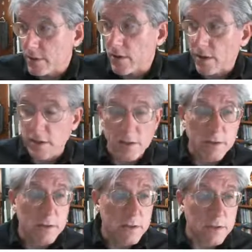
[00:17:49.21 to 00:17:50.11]
look at
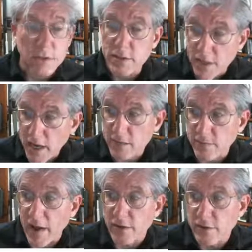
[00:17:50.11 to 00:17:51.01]
the text
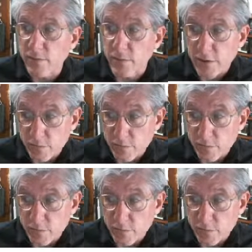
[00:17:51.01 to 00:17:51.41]
values for these